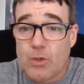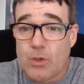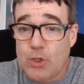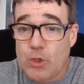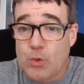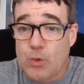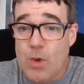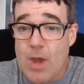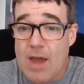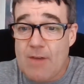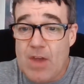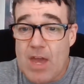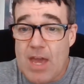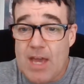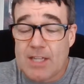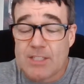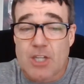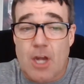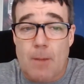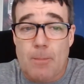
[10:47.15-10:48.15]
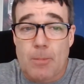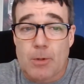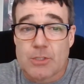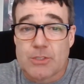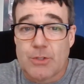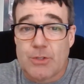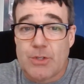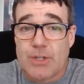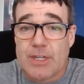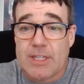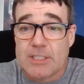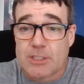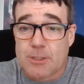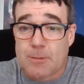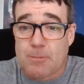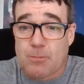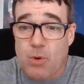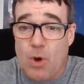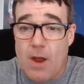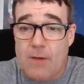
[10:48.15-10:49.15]
you have hedge opportunities
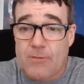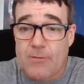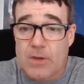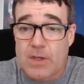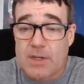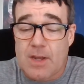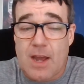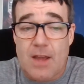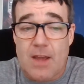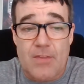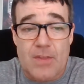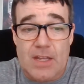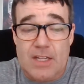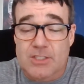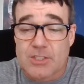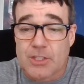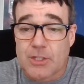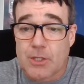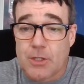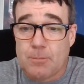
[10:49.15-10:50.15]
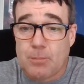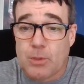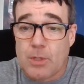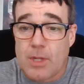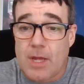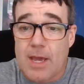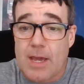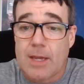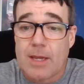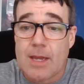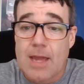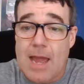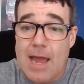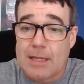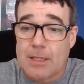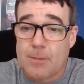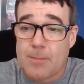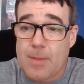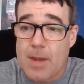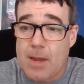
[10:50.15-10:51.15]
to profit, I think it's a good play.
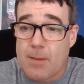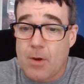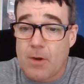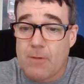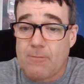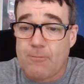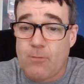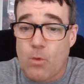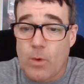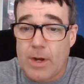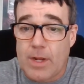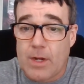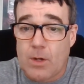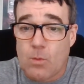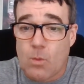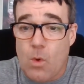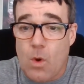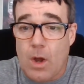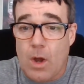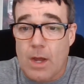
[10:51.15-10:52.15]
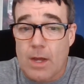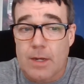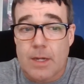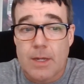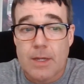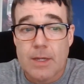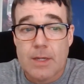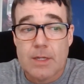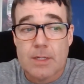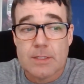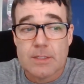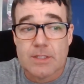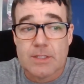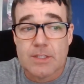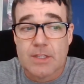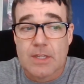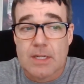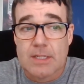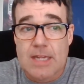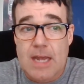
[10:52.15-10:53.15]
Alabama 40-1
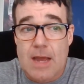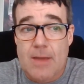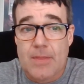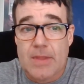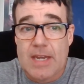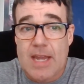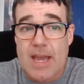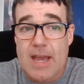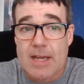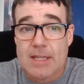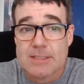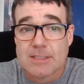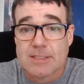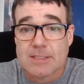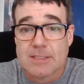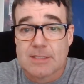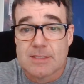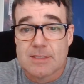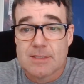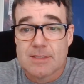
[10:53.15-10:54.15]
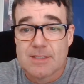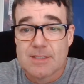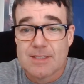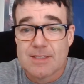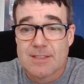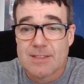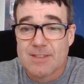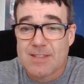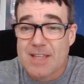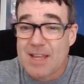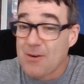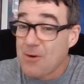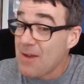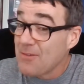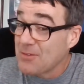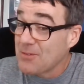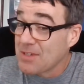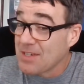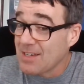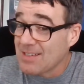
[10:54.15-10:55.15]
to cut down the nets. They don't
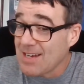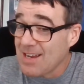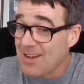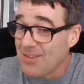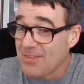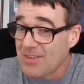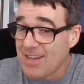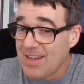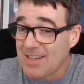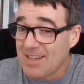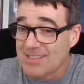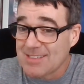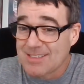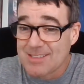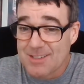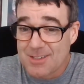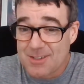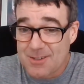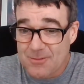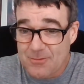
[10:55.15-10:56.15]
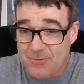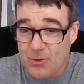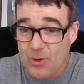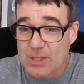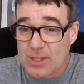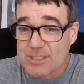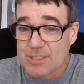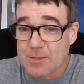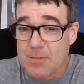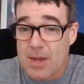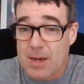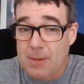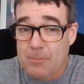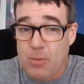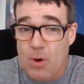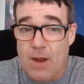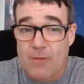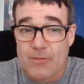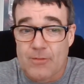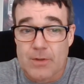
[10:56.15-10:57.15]
have to cut down the nets for us to make
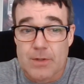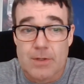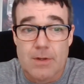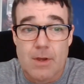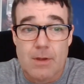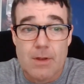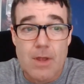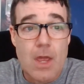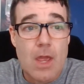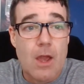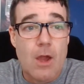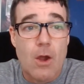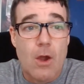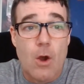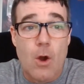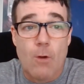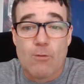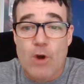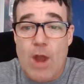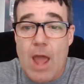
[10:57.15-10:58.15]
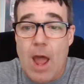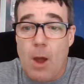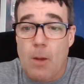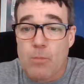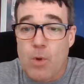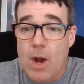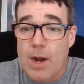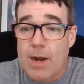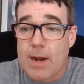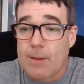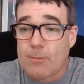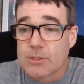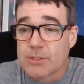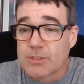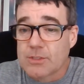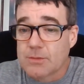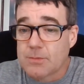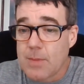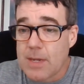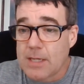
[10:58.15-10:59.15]
profit. Over now, Brian Evers,